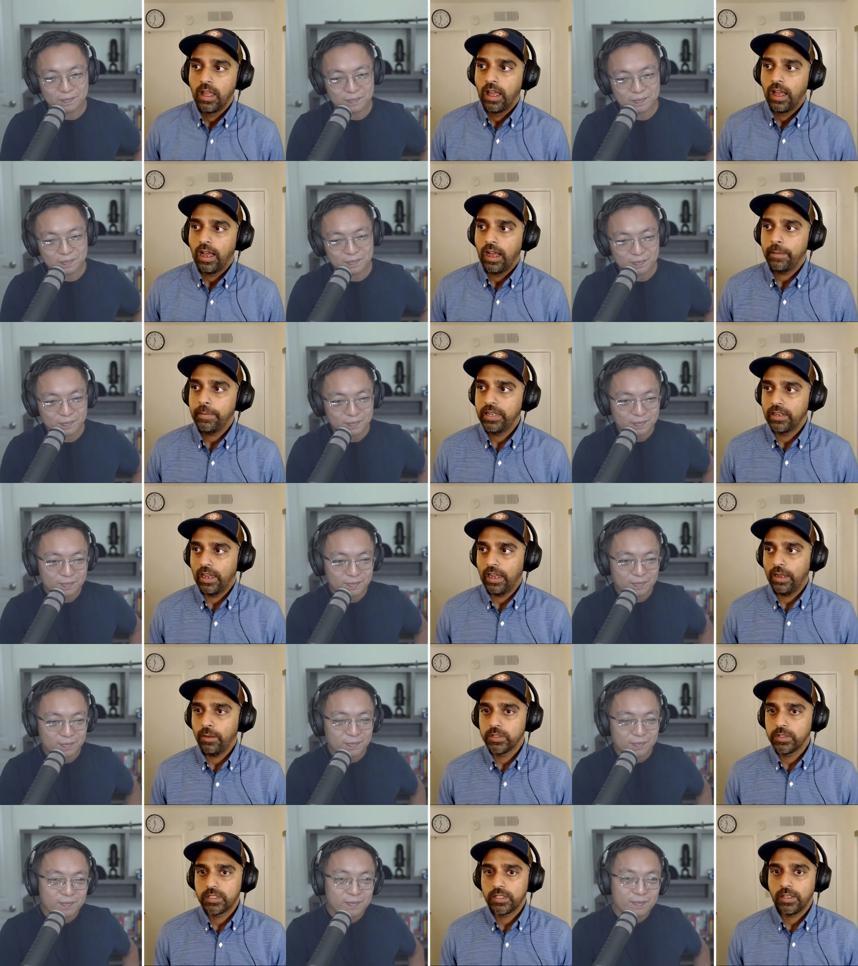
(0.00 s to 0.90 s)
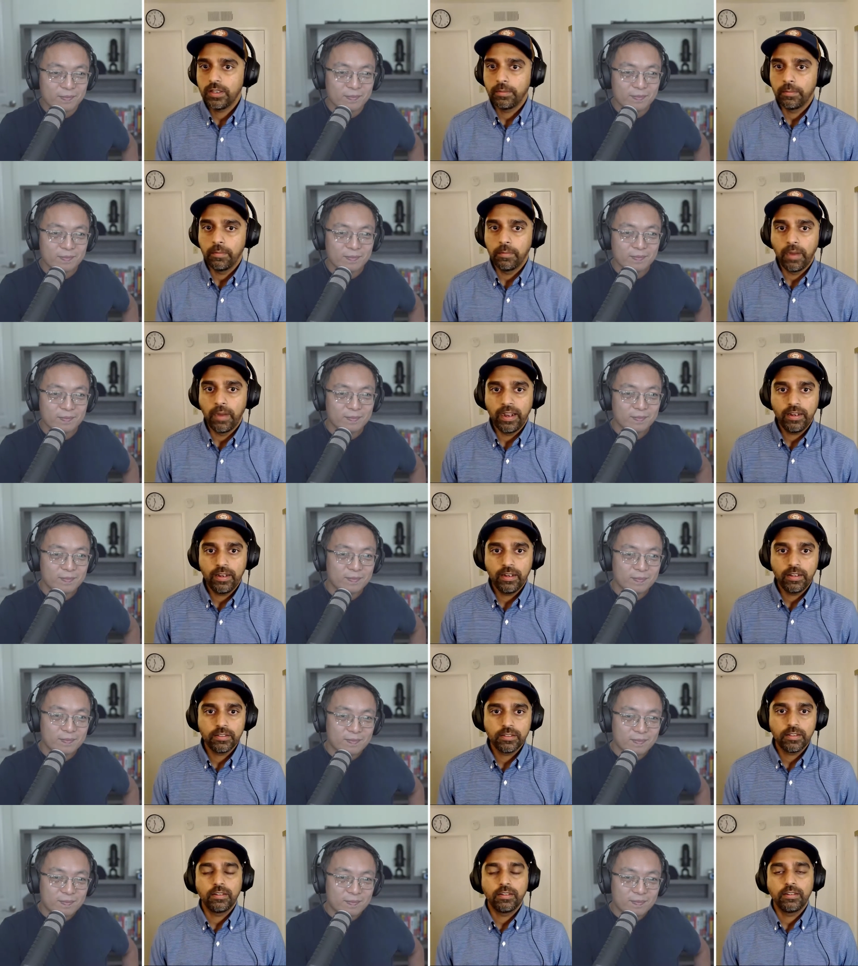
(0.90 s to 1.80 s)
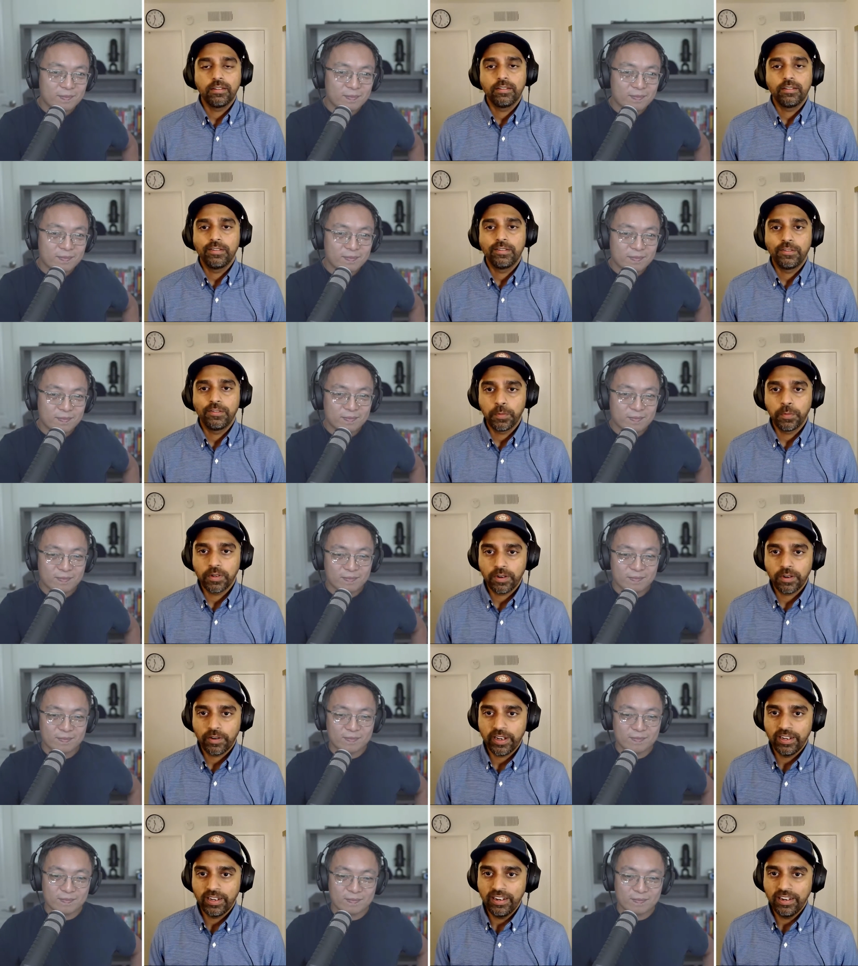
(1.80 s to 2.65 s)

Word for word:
Speaker 1: I mean, I would say mine isn't super great,